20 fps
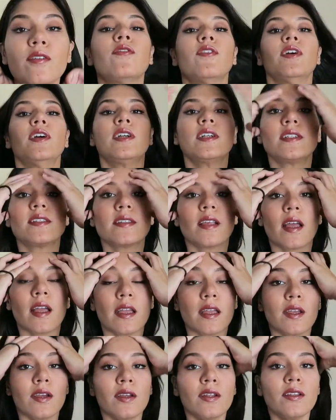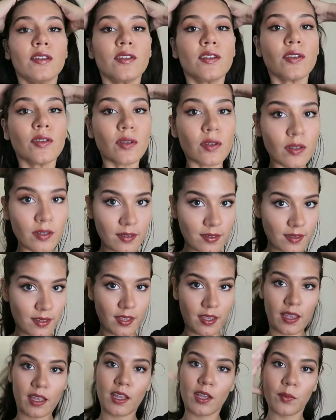First, I'm going to
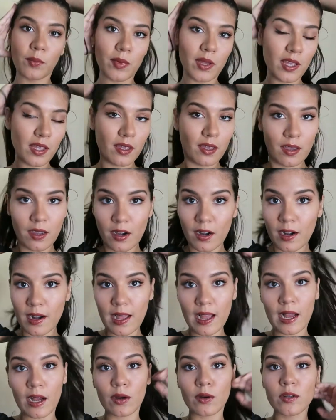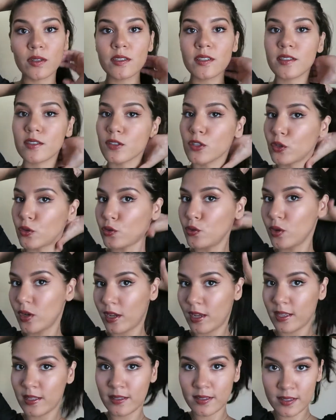take my hair out so you
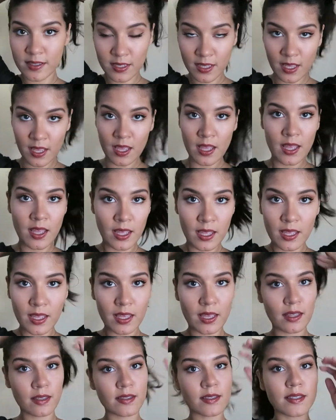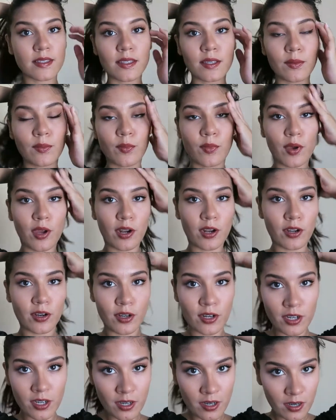guys can see
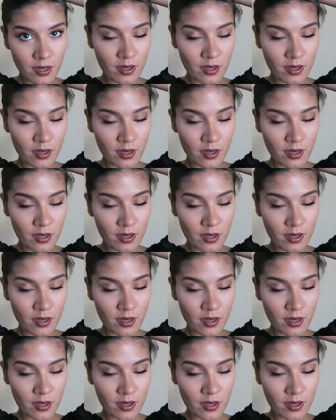better.